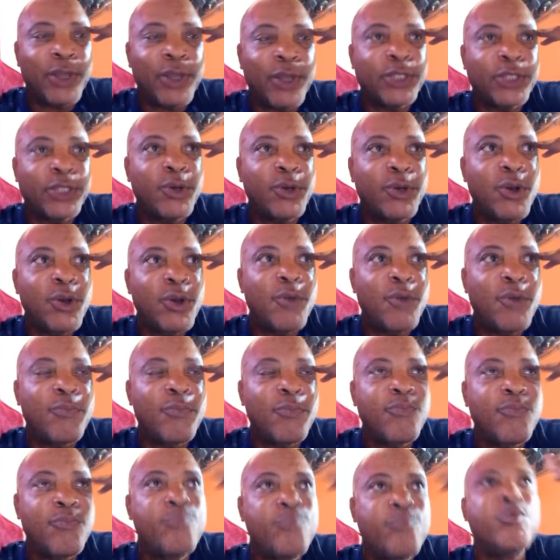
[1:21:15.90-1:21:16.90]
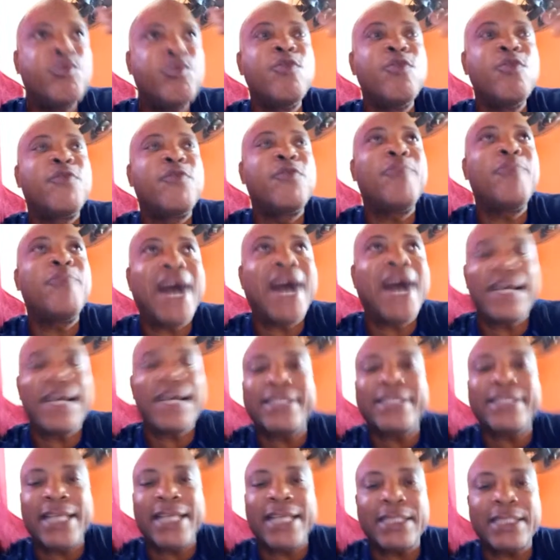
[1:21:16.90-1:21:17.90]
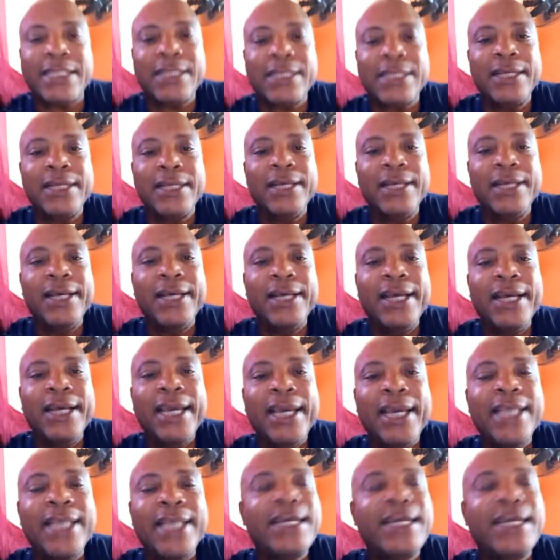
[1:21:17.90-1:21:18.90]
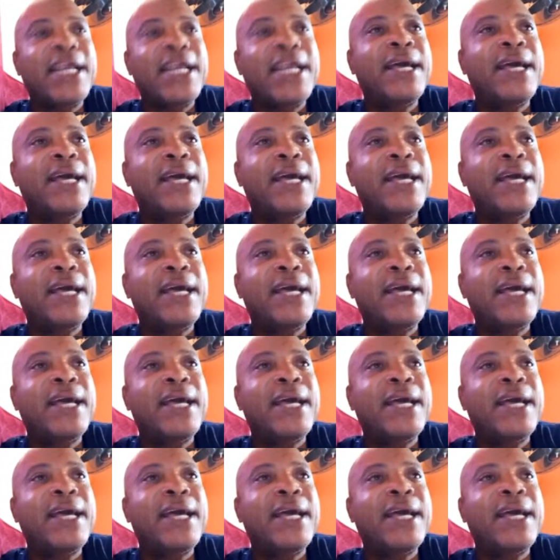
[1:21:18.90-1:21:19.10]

to move past this, it's gonna